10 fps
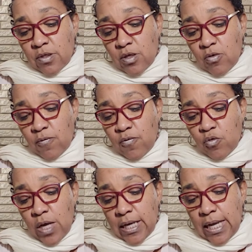so the
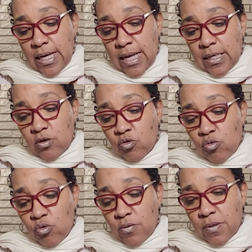Fool I cannot
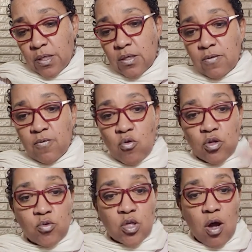ignore because, of
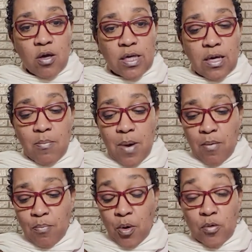course, we're talking
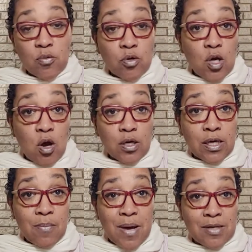about birth. We're
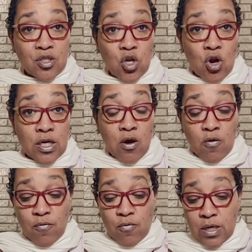talking about starting
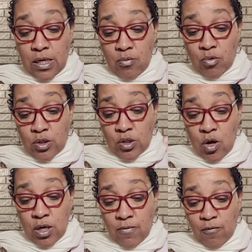over again. We're
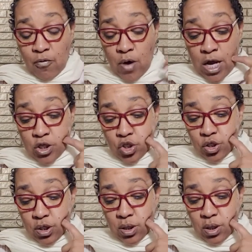starting
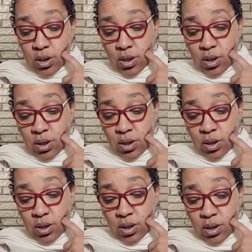fresh
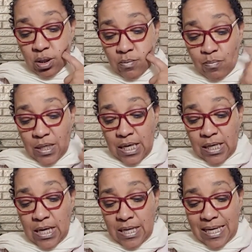
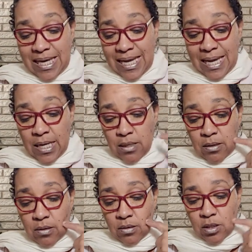beginning
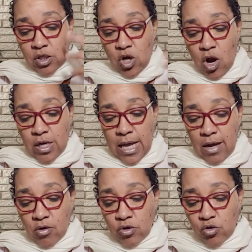again, starting
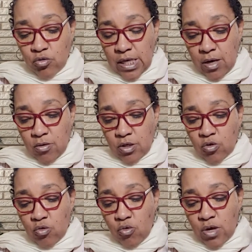out on new
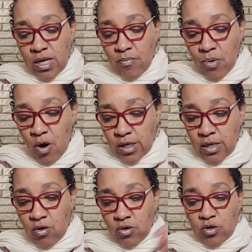territory,
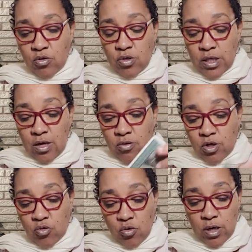embarking on new
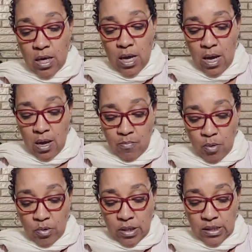territory.
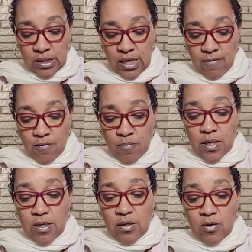But with this Knave of
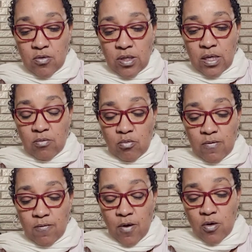Pentacles in
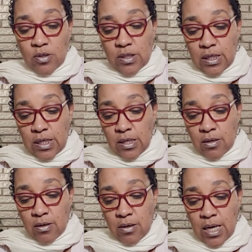reverse
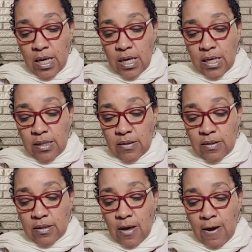here,
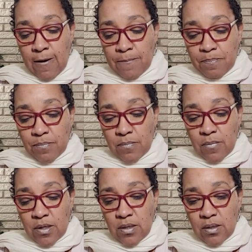it's um
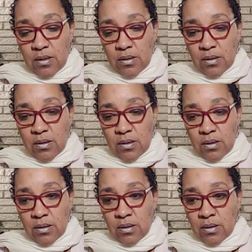
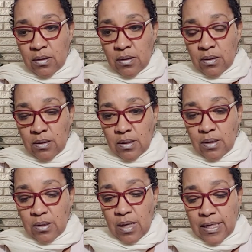um
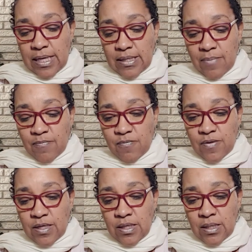I guess I'm
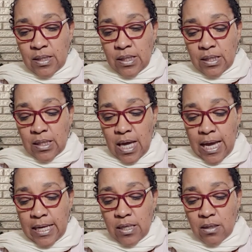feeling
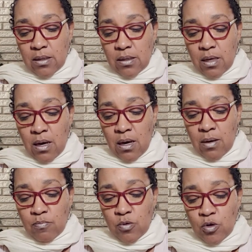like
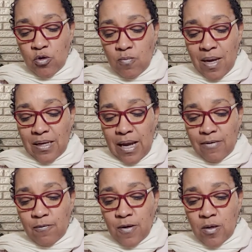um you may
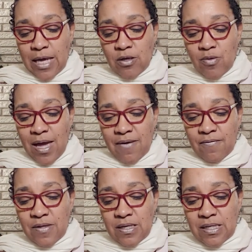not feel like you
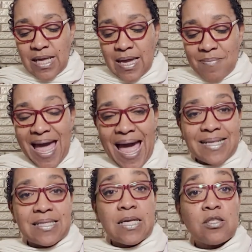have the same
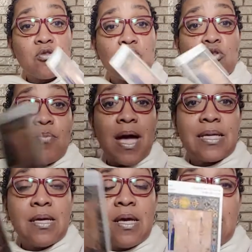access or you
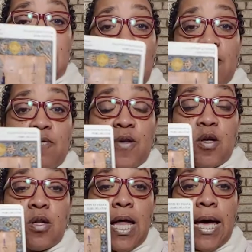might not
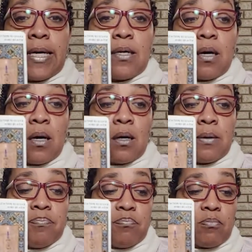feel like
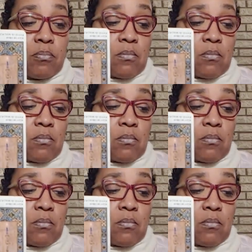um